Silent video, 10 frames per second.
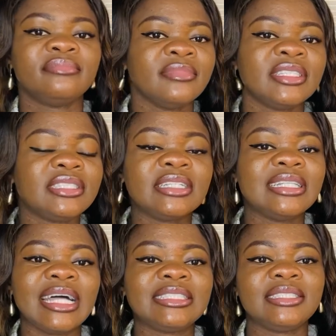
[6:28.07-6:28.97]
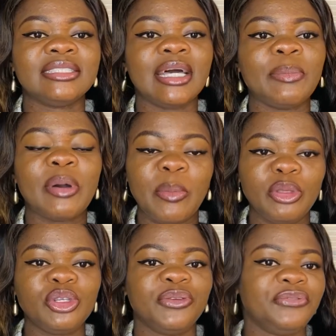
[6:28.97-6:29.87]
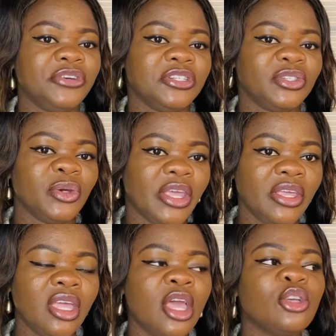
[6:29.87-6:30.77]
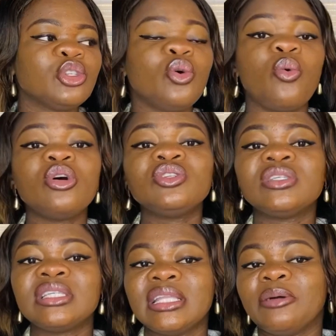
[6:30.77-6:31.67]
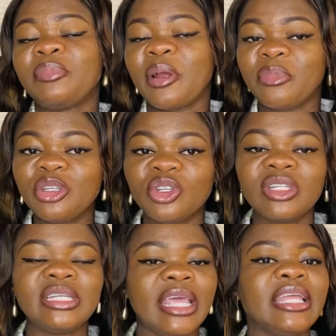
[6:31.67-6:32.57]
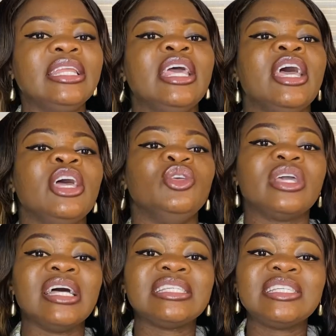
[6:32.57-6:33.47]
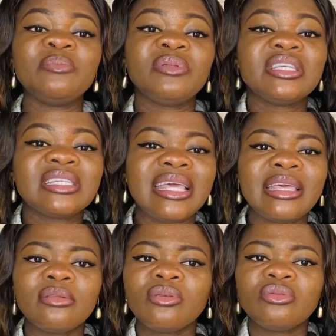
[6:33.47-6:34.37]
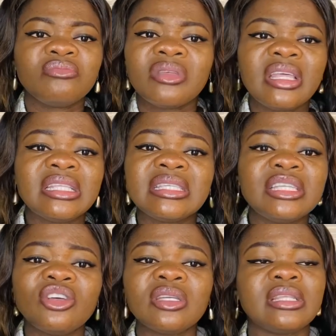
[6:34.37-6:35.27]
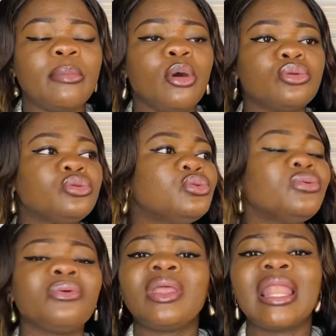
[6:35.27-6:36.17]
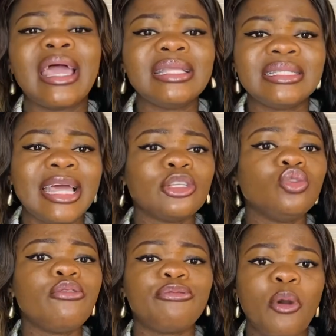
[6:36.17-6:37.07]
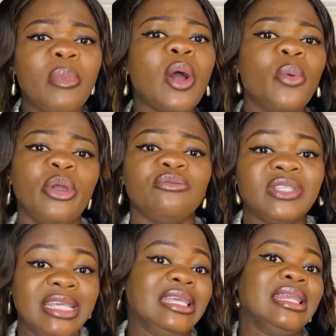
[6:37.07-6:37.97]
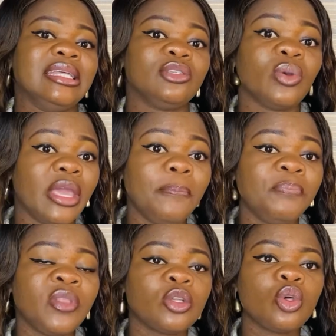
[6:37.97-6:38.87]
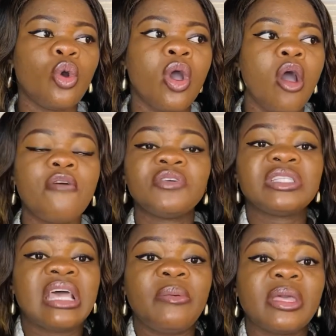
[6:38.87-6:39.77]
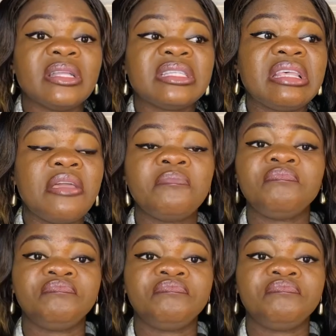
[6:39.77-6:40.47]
seek that permission first, okay? So once you seek the permission, then you can simply say, it's just about 2-3 lines. There is no formal way of saying it, okay? So oftentimes you can say,